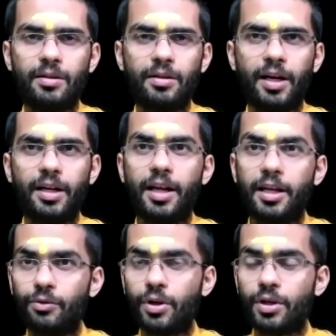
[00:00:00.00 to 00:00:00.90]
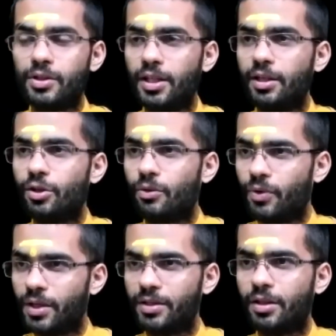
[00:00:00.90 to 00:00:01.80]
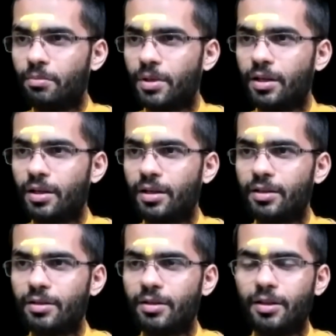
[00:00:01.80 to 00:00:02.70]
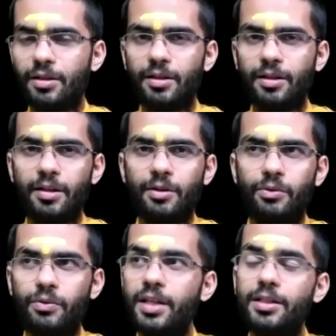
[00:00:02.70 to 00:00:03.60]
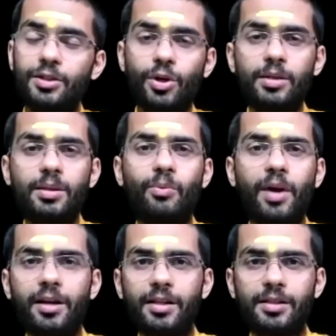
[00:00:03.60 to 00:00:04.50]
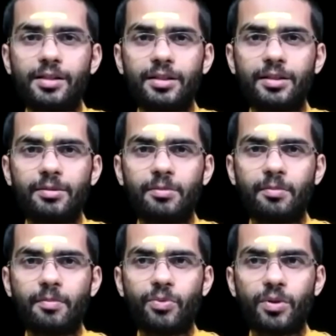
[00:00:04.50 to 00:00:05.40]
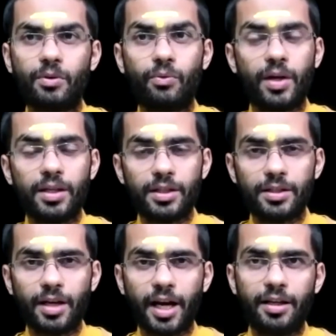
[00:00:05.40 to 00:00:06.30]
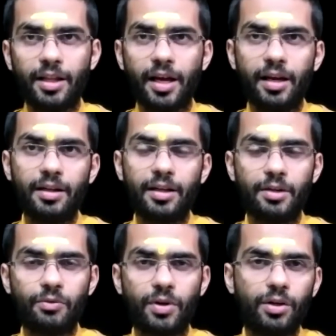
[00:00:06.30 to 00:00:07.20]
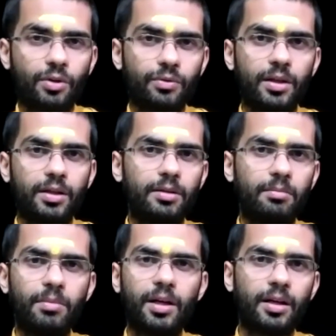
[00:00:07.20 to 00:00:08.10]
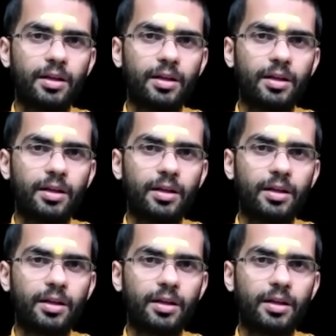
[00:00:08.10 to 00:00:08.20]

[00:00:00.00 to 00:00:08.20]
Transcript: Right? Like if you are seeing your face in the mirror, face is not somewhere else. Face is right there in front of the mirror.